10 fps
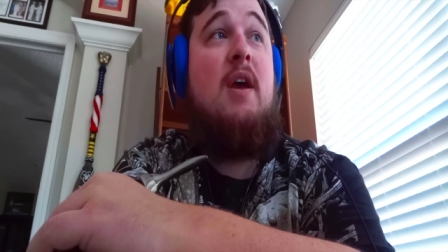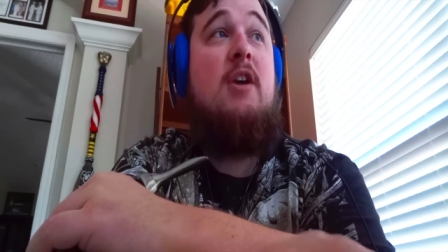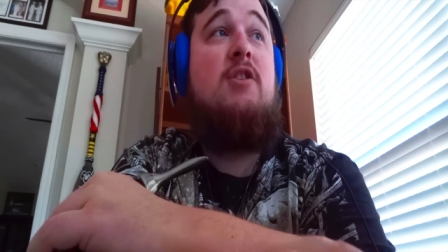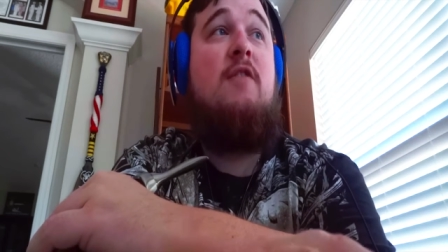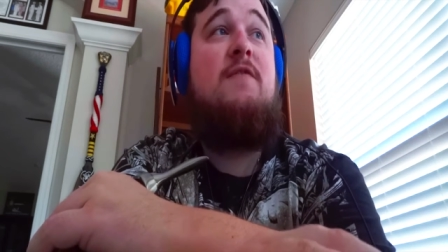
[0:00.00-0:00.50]

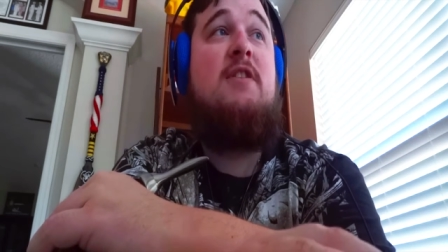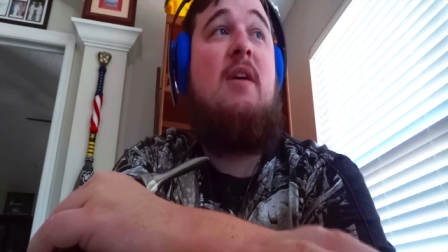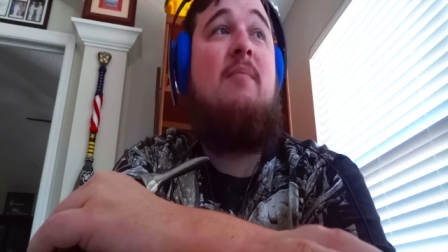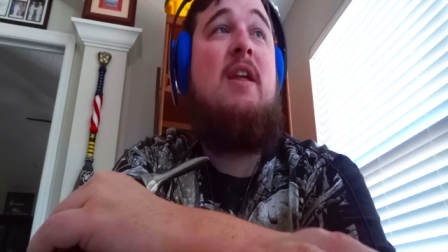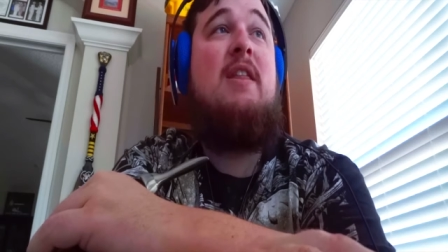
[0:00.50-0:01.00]
So if there's
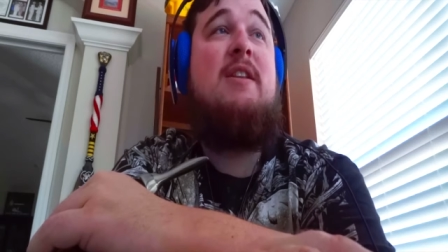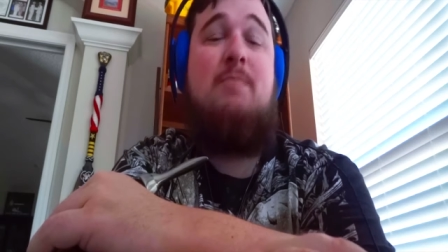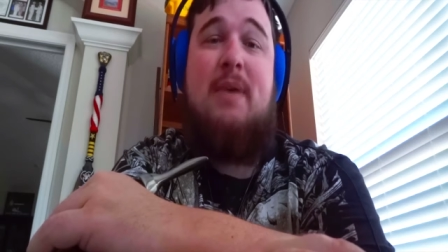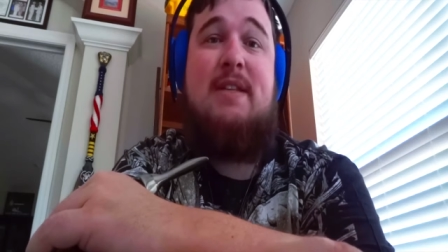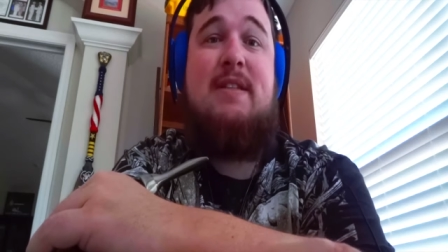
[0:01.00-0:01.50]
somebody that's
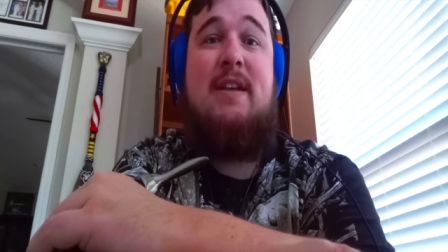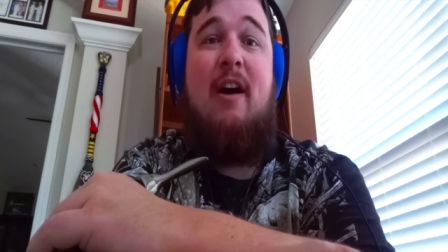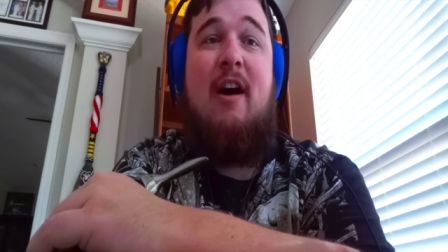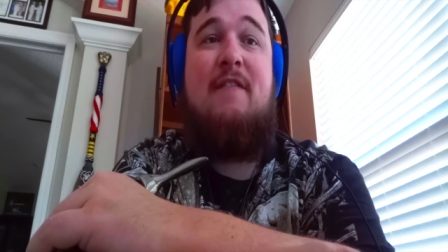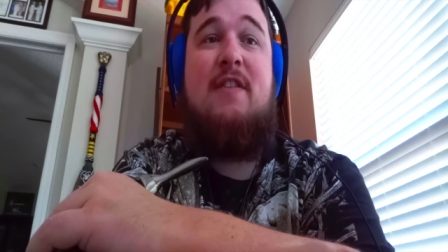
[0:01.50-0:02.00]
pissed you
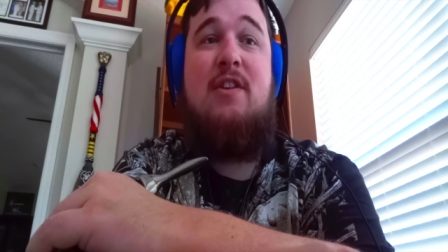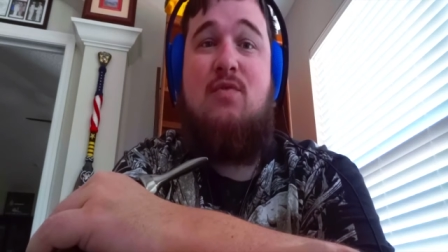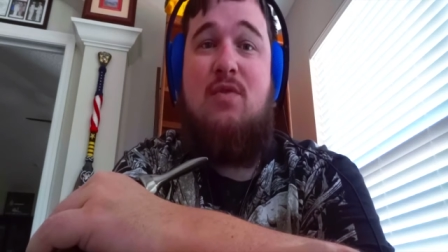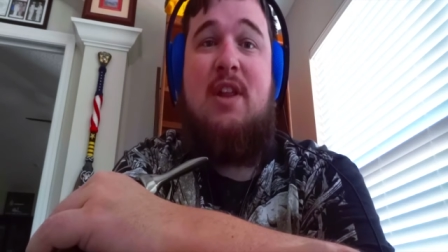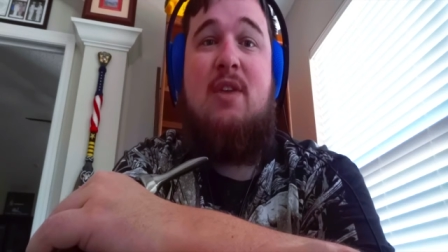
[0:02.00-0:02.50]
off and you
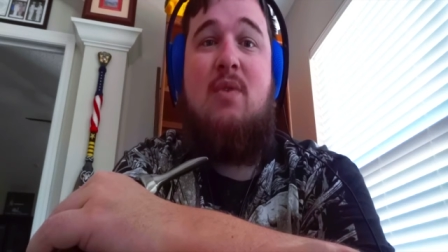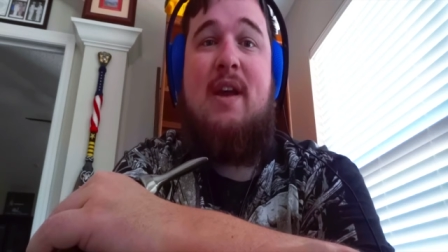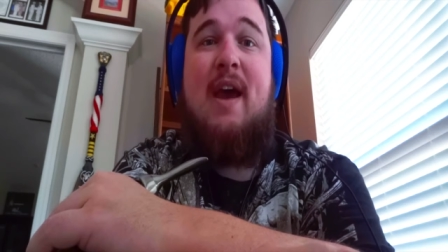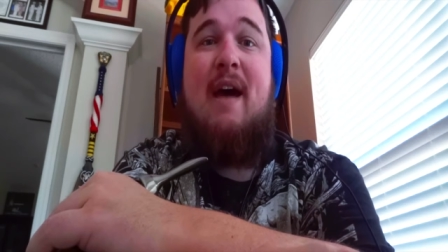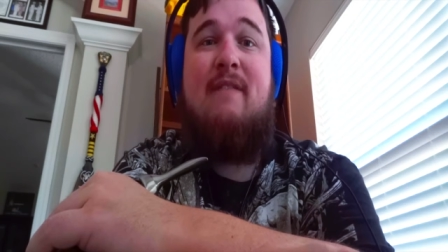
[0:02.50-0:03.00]
really want
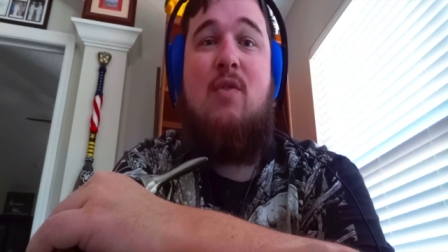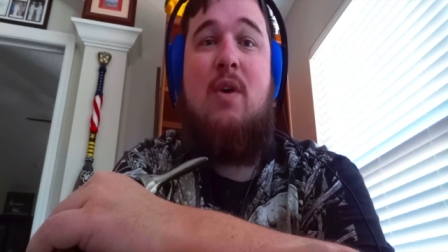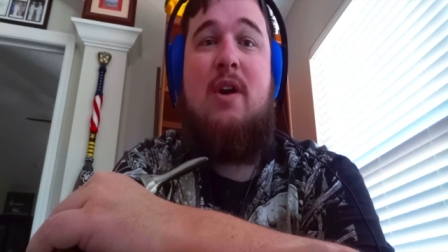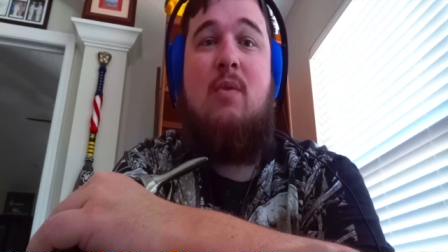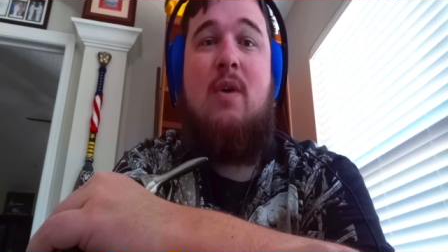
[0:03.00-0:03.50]
to have a
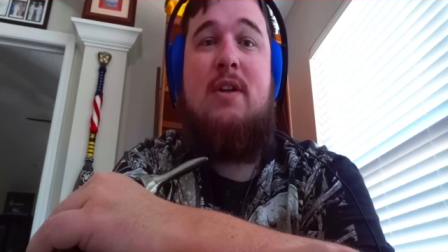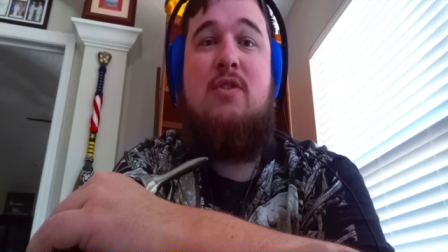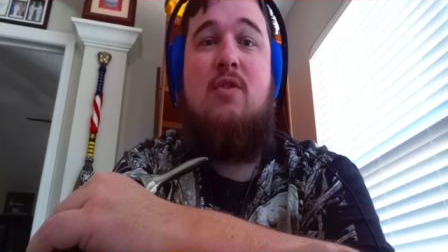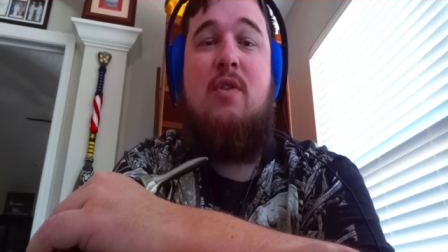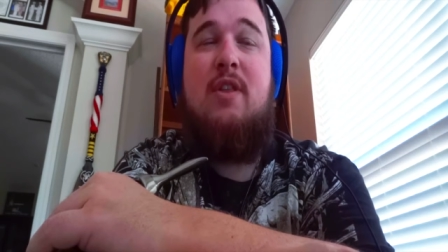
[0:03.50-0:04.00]
one-on-one
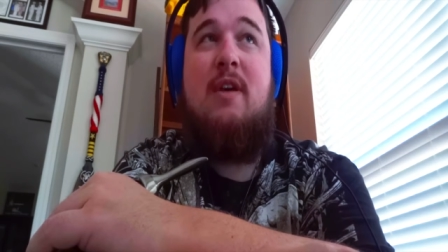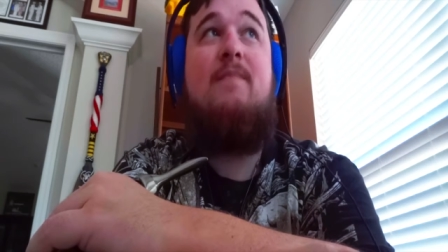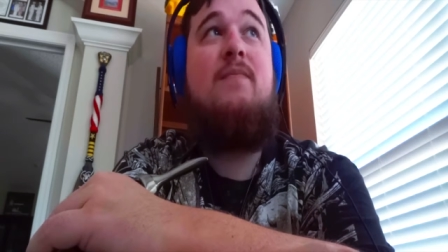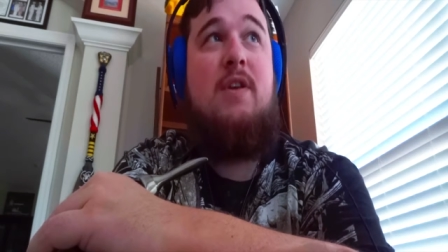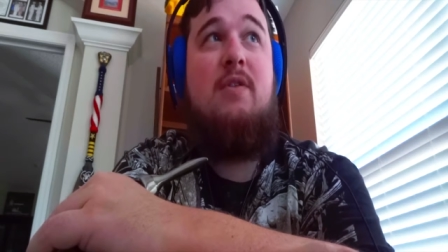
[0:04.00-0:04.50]
duel with
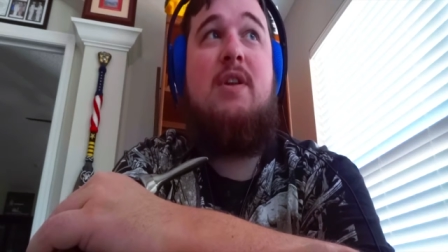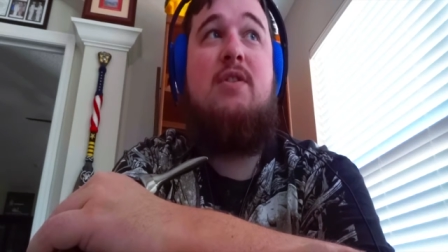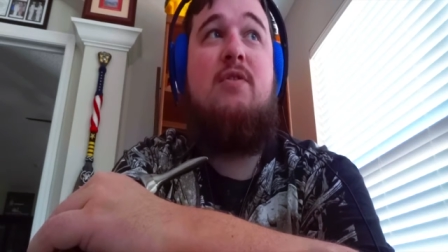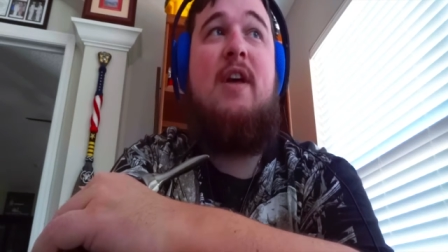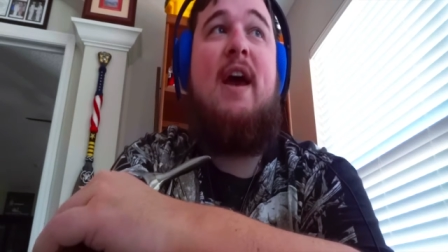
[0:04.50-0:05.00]
them, you can
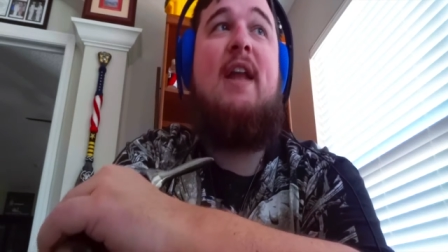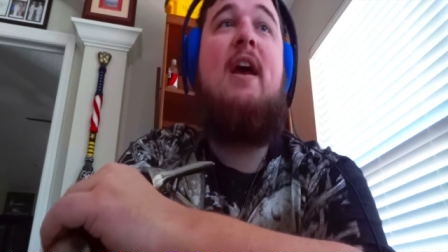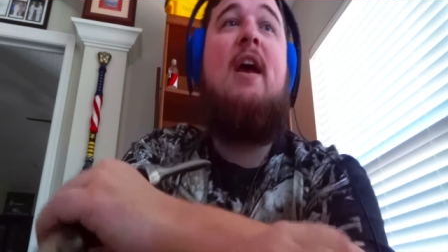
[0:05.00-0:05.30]
do that.